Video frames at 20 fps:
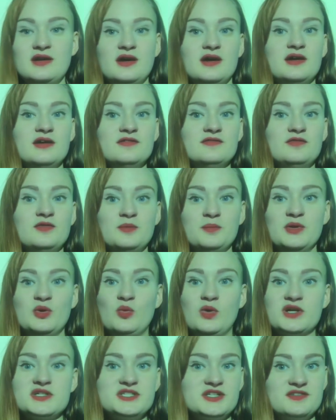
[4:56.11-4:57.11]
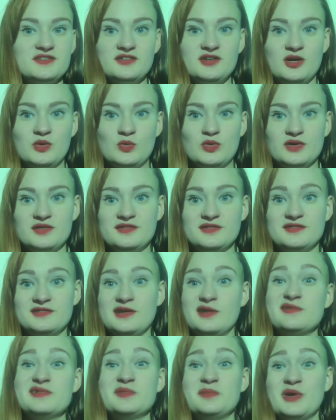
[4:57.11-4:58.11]
I've been watching Star Wars since
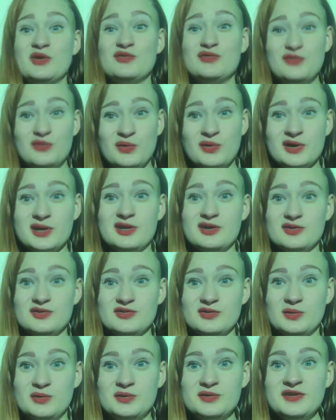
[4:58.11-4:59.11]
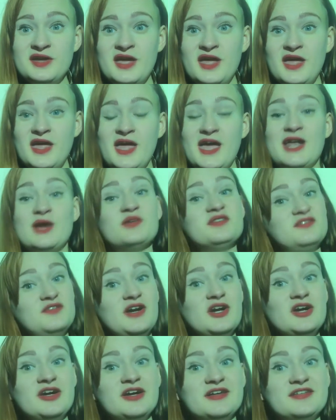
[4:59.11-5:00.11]
I was about 4 years old, and I was
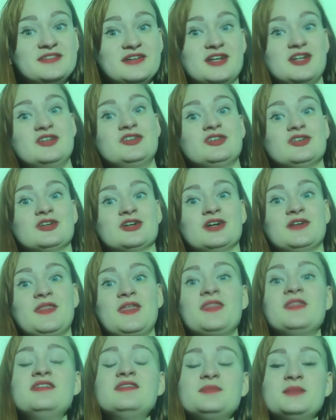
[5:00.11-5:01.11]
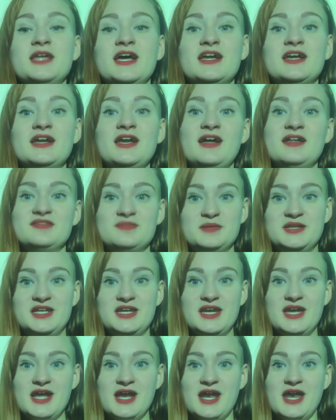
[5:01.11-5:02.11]
very excited to learn that this planet has been
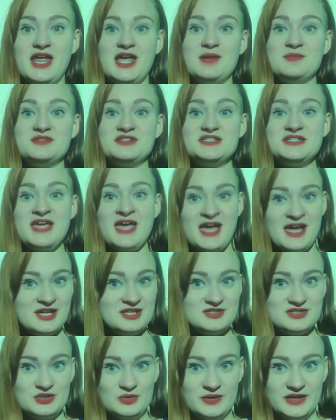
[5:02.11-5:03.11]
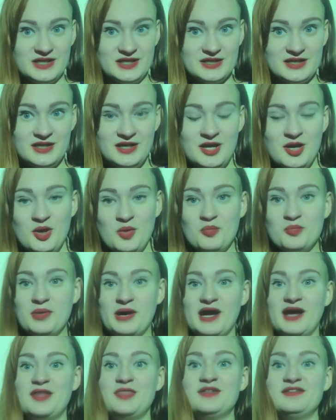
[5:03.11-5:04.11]
nicknamed Tatooine
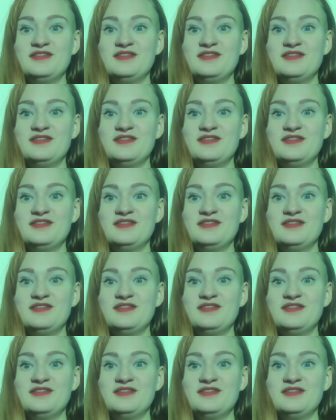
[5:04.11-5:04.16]
by the